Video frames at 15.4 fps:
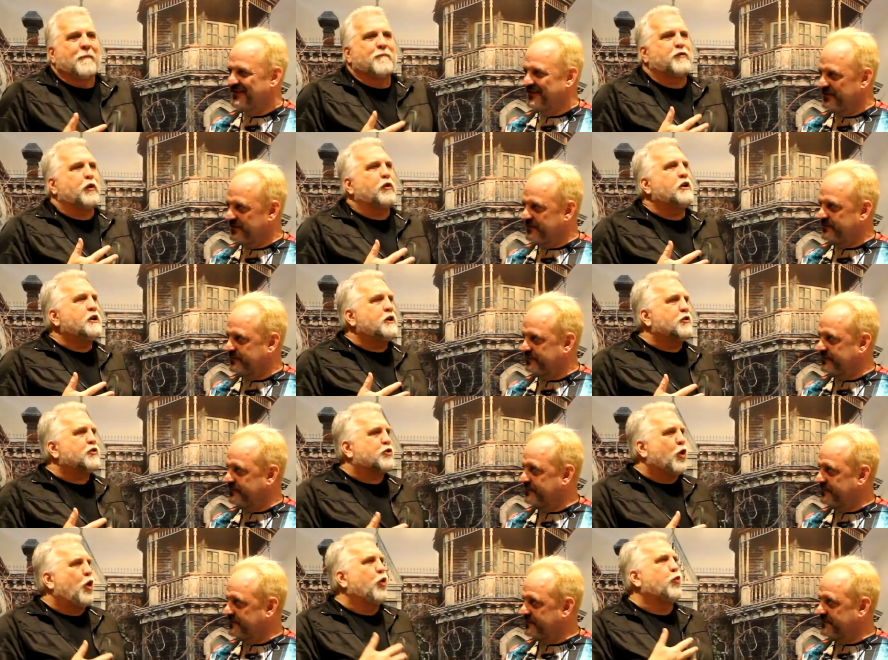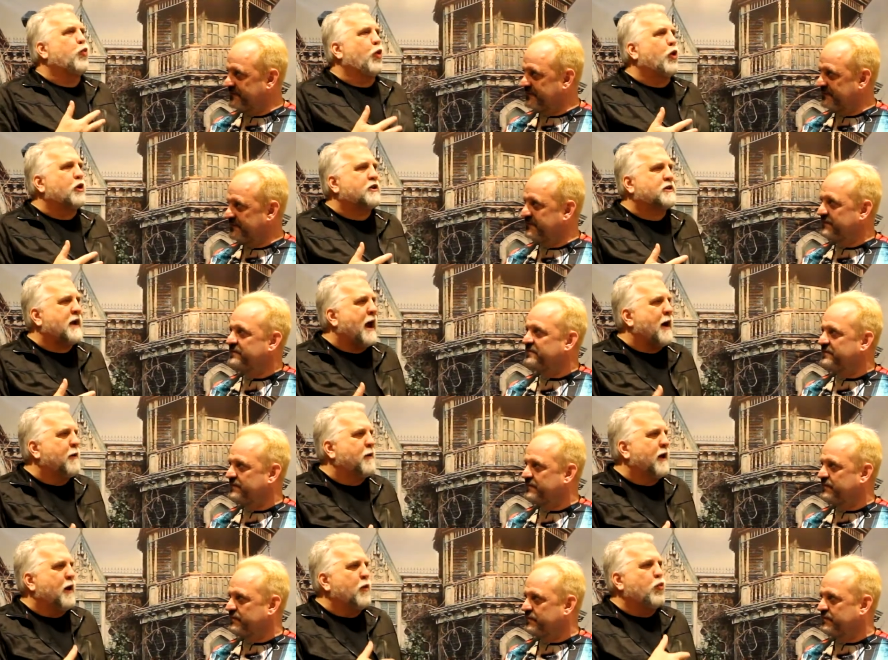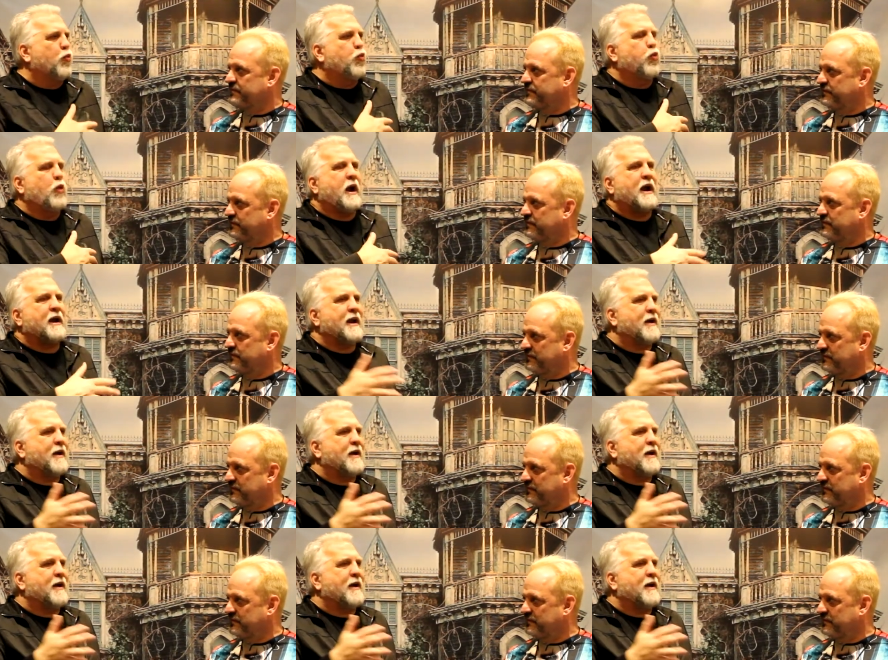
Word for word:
Speaker 1: 30 years old, worked out. I ran